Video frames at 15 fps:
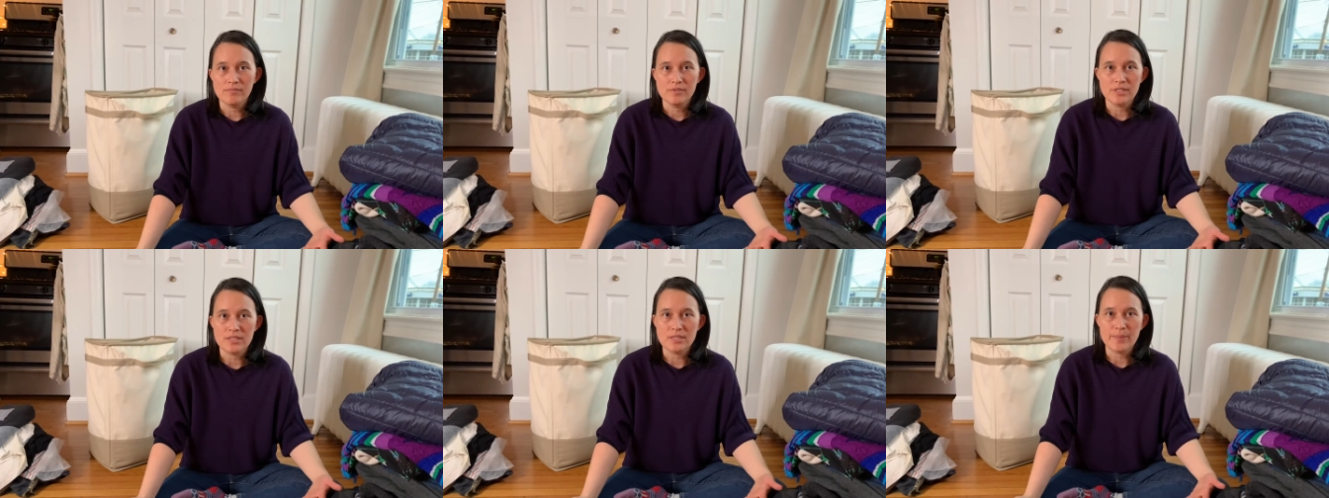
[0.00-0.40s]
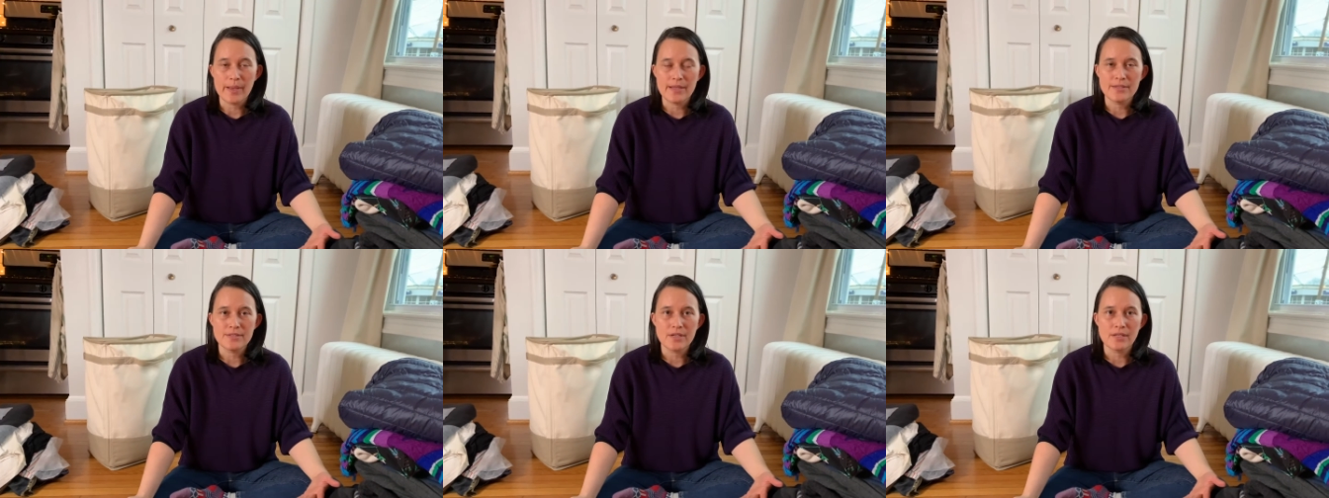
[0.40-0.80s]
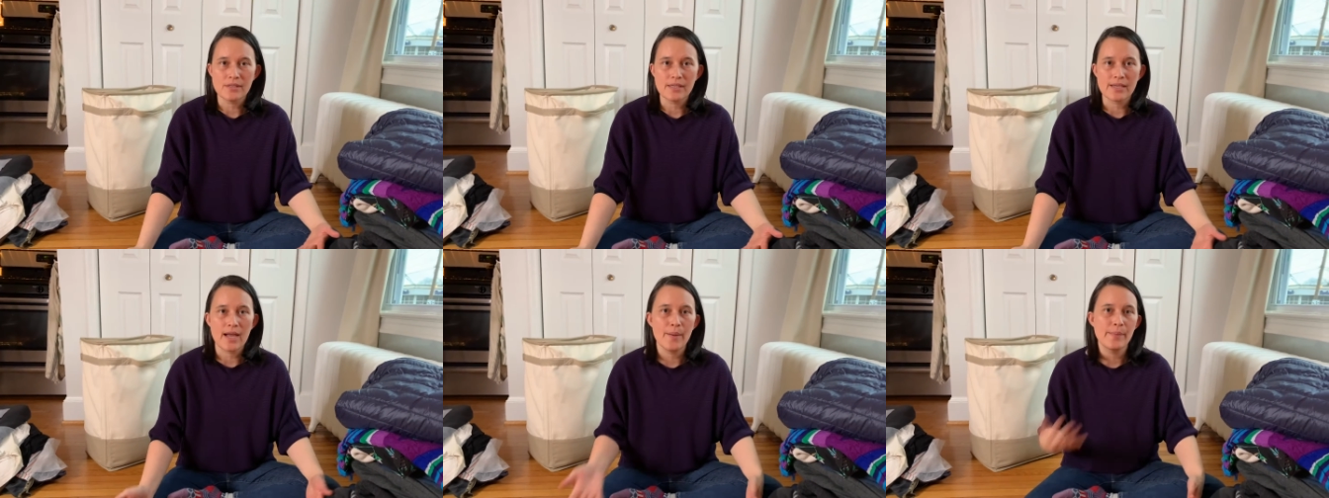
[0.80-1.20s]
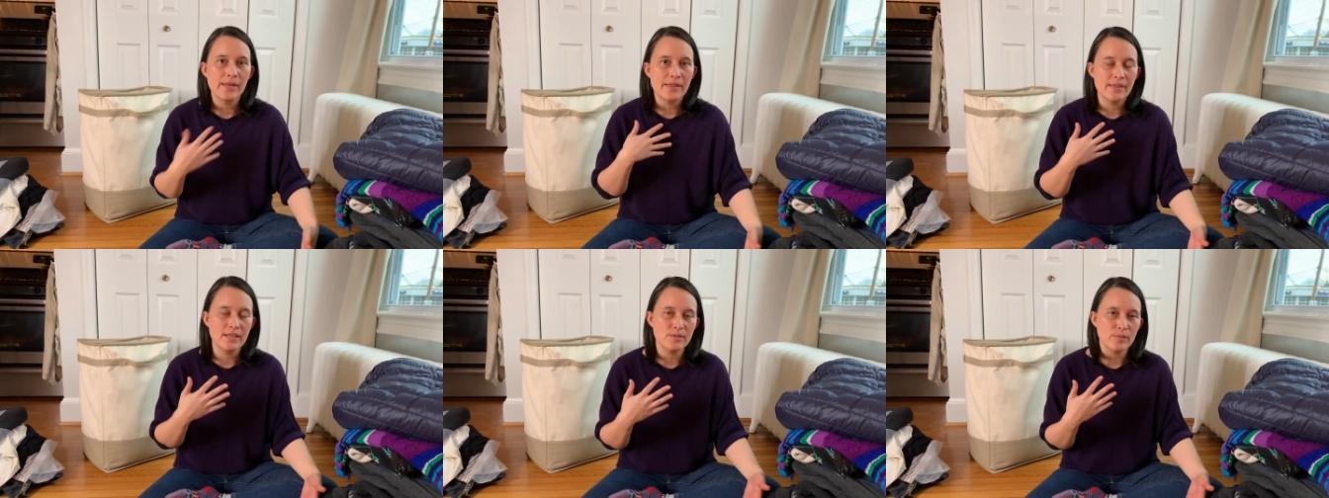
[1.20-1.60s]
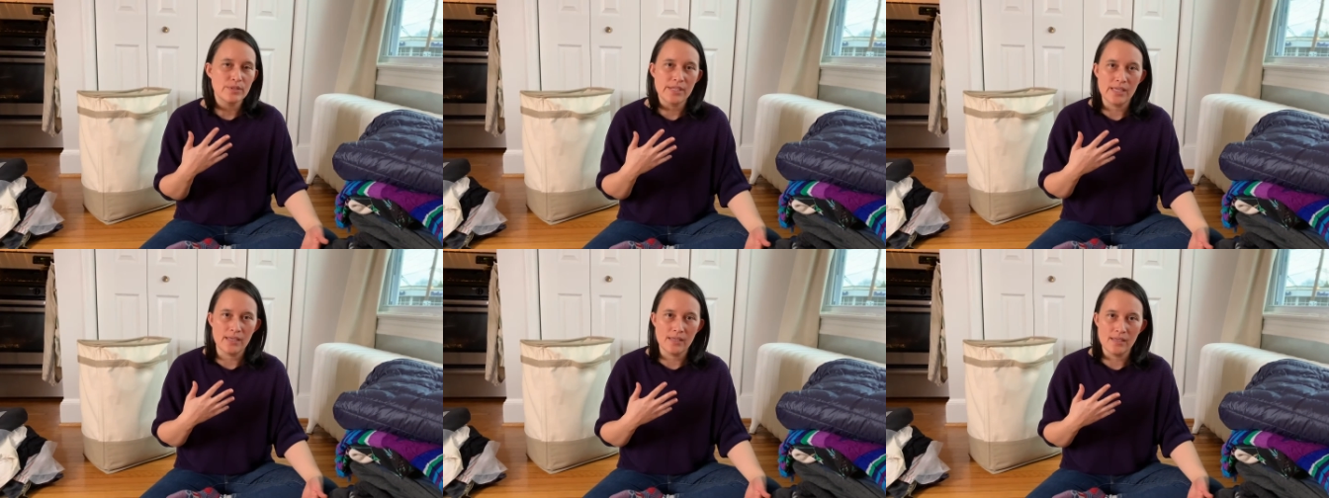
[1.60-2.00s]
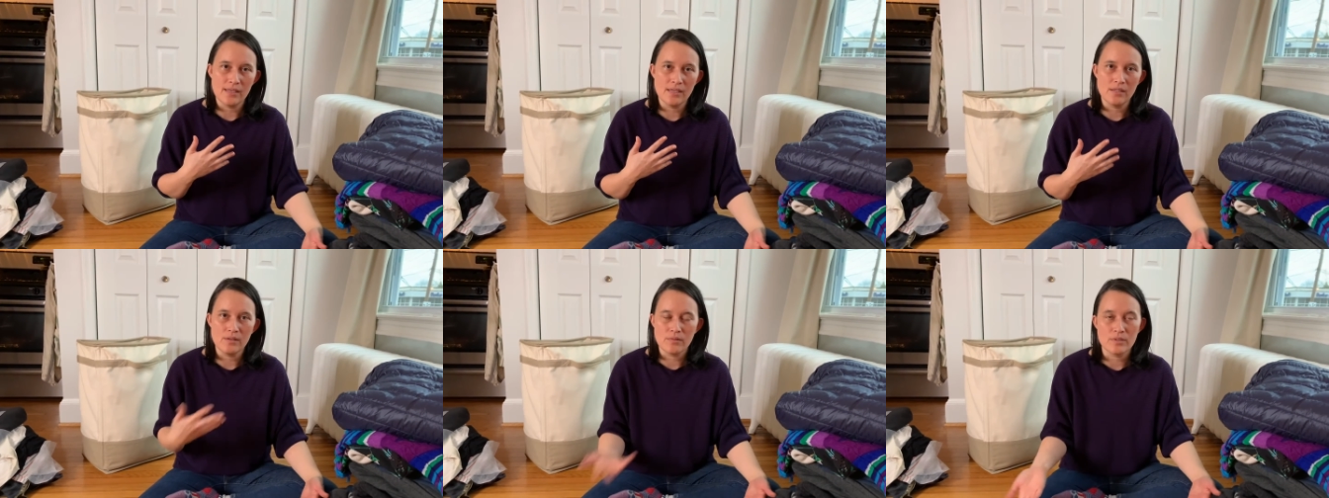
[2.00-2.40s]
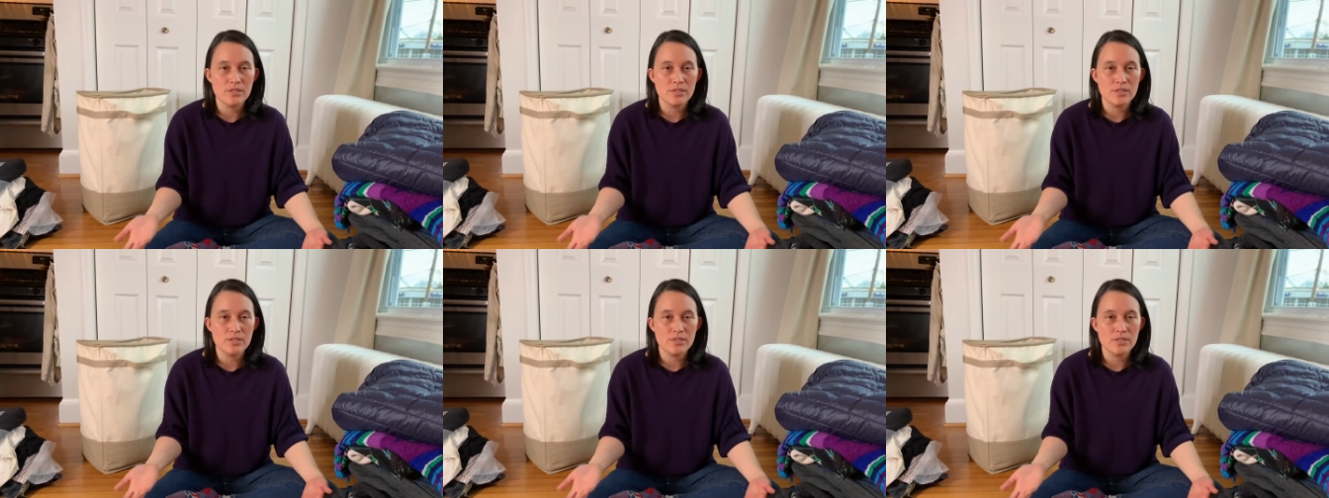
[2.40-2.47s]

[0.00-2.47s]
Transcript: Just depends on like how many things we're taking in, which